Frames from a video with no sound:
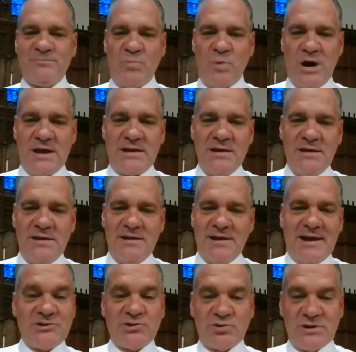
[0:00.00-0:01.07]
what
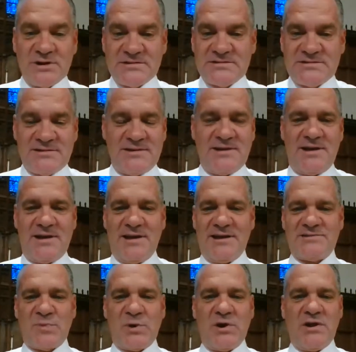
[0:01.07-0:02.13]
a tourist
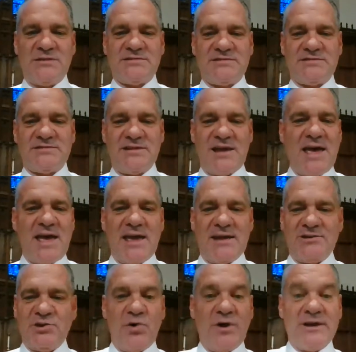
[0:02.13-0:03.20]
experiences today
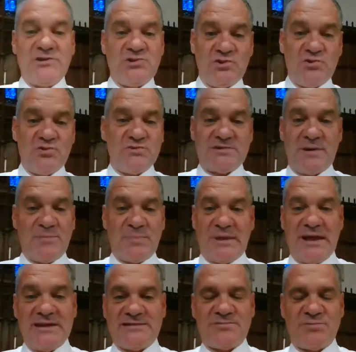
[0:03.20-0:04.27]
in going to some
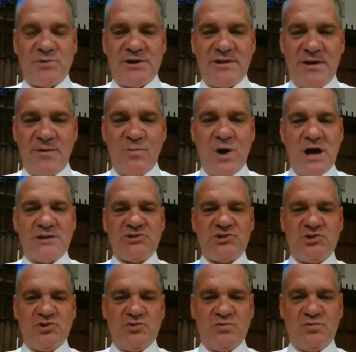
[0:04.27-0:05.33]
place where they want
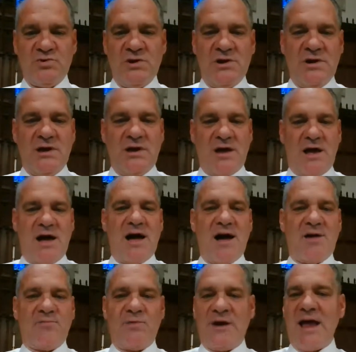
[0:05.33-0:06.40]
to
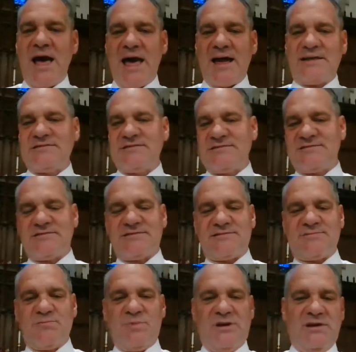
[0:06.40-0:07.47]

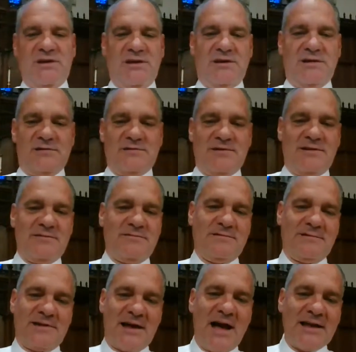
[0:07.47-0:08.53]
relax, be in
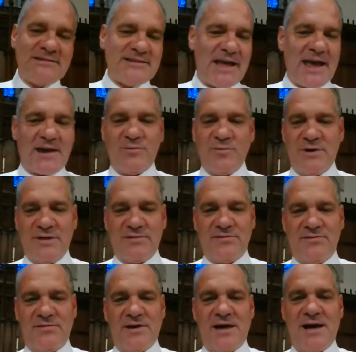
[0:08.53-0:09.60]
contact with,
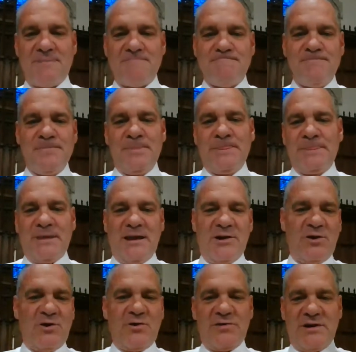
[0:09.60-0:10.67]

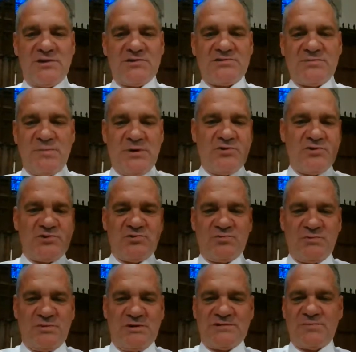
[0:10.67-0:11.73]
their
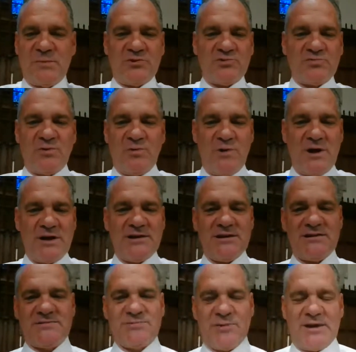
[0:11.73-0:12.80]
spiritual
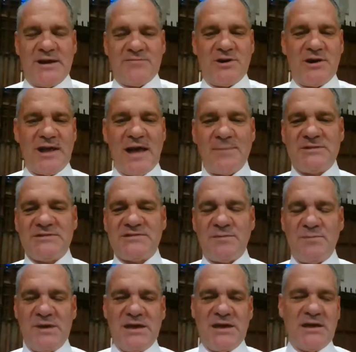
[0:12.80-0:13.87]
oneness, whatever it happens to
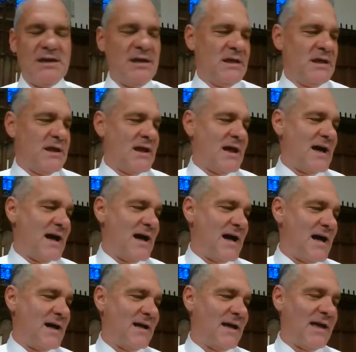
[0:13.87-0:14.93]
be.
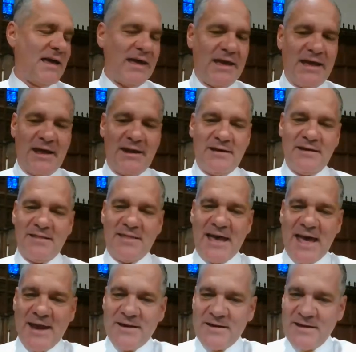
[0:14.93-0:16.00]
And
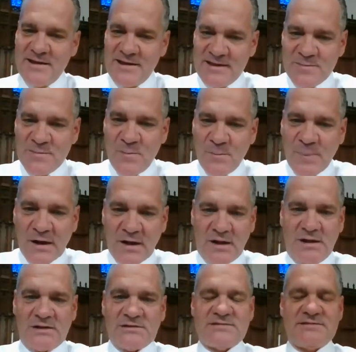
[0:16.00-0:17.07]
that
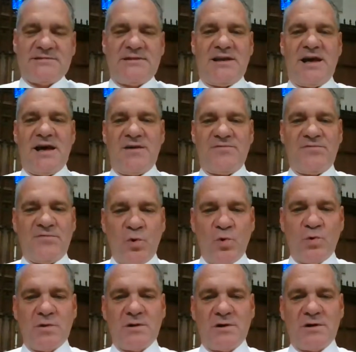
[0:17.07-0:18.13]
impulse
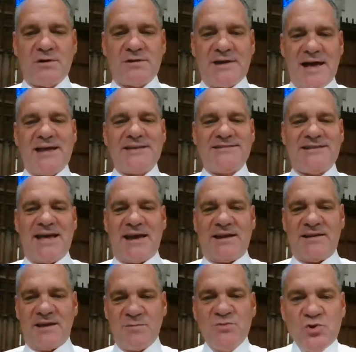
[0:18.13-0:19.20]
for
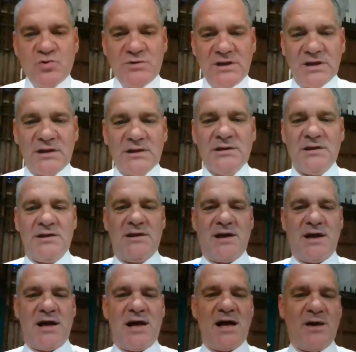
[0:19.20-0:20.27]
contact, communion
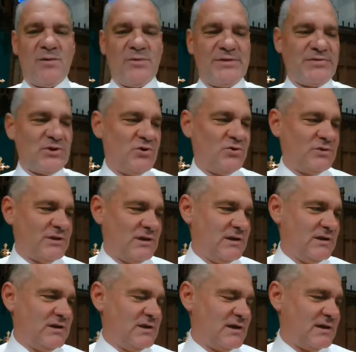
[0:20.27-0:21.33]
with the
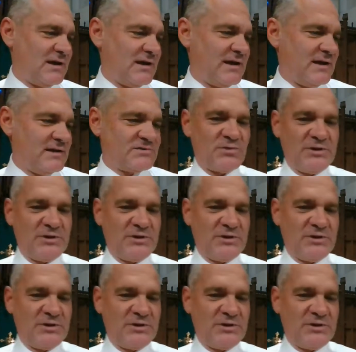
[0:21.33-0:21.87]
holy is